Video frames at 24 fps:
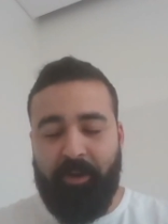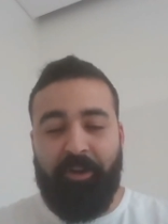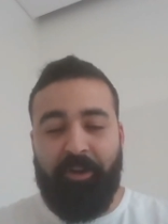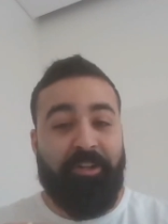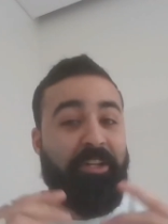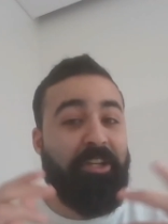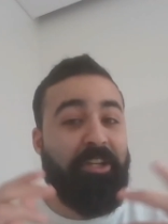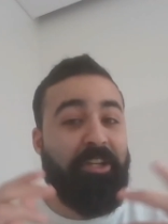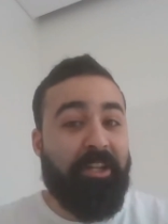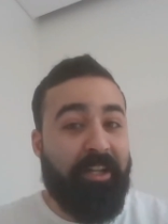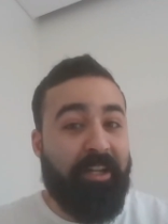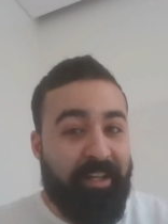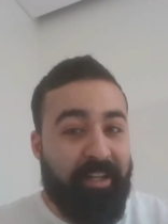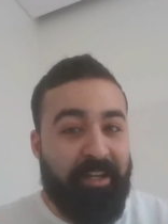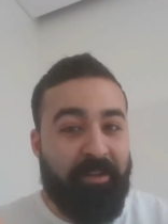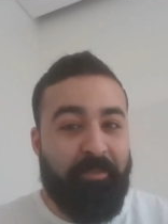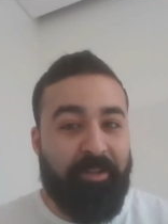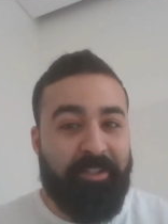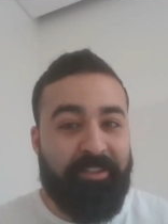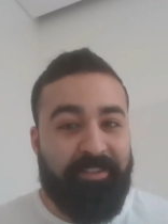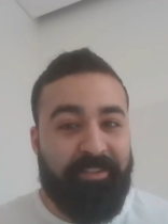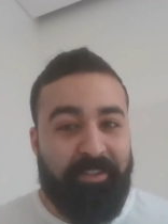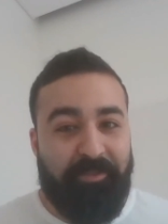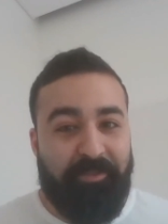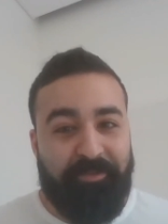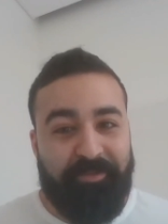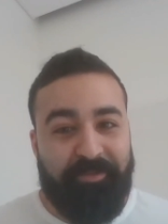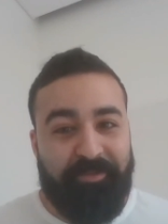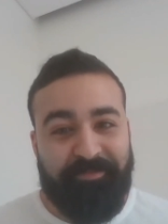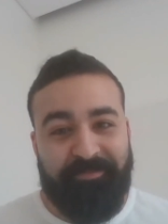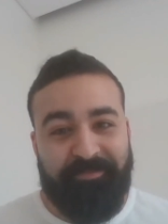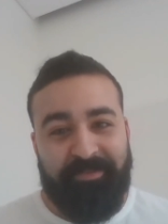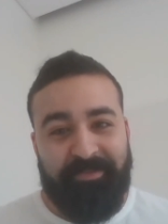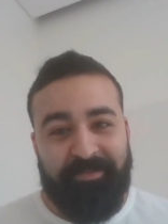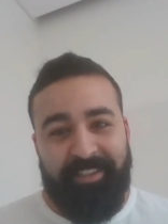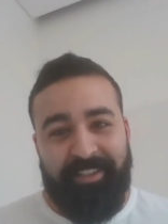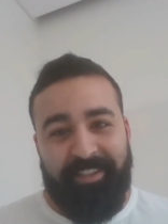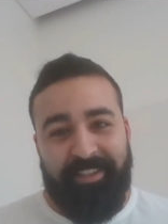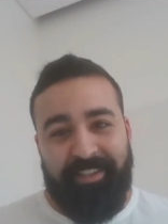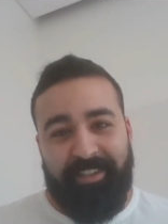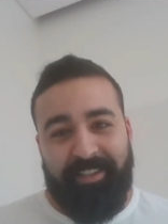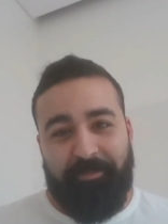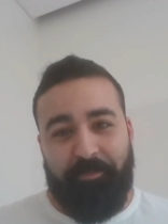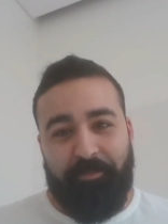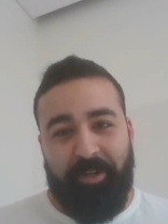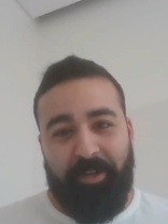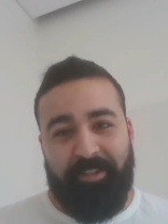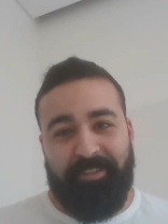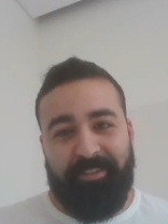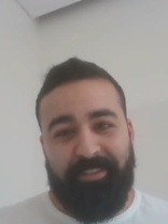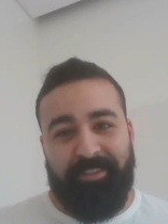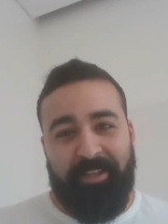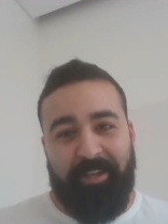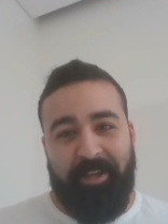articulating myself but uh,